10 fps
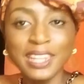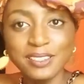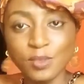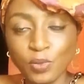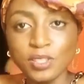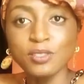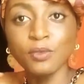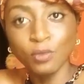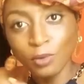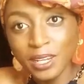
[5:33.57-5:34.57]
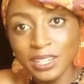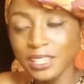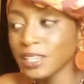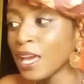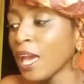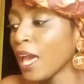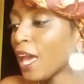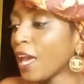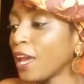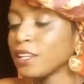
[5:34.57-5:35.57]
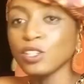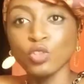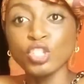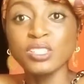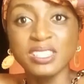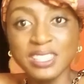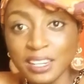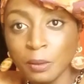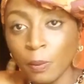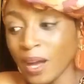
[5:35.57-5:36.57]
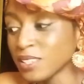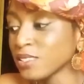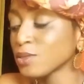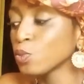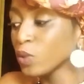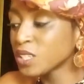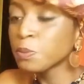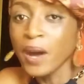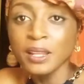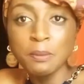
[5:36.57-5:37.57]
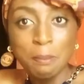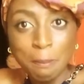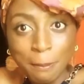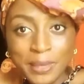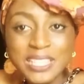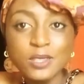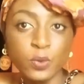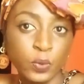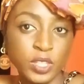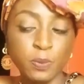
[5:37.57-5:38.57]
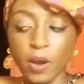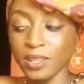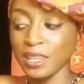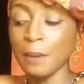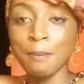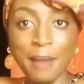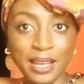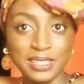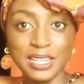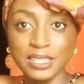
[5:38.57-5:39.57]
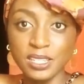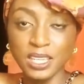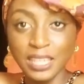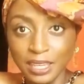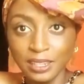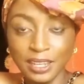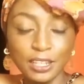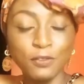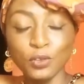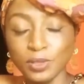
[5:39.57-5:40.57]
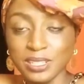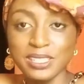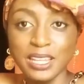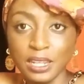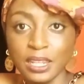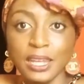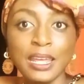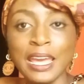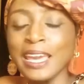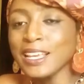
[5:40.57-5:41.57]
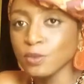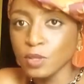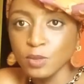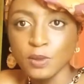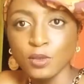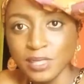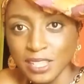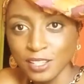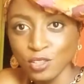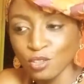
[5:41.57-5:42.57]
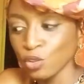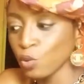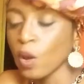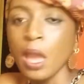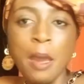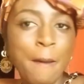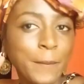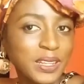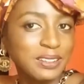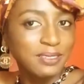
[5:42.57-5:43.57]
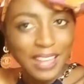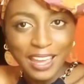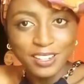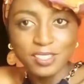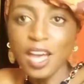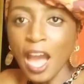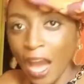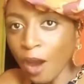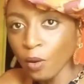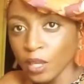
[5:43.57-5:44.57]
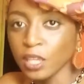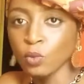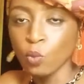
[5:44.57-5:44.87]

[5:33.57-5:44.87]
That's the process of grading, and you need to understand the patterns, which part meets with which part. There are marks that indicate that. If you don't understand that, it's going to be useless to you, but that is how it